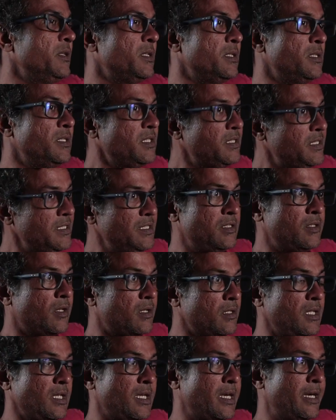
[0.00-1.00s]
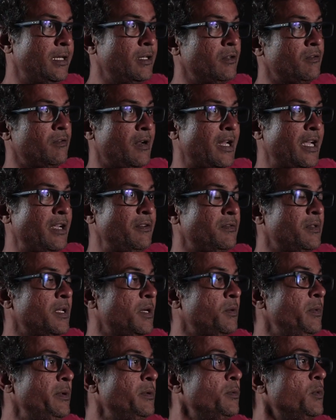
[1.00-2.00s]
this is not the kind of life that
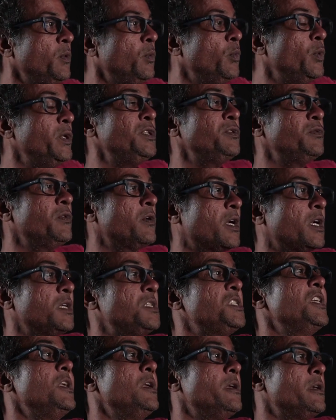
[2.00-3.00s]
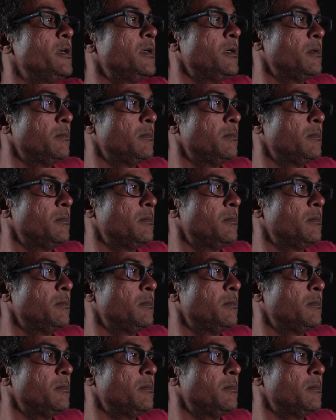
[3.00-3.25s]
we would wish for our children.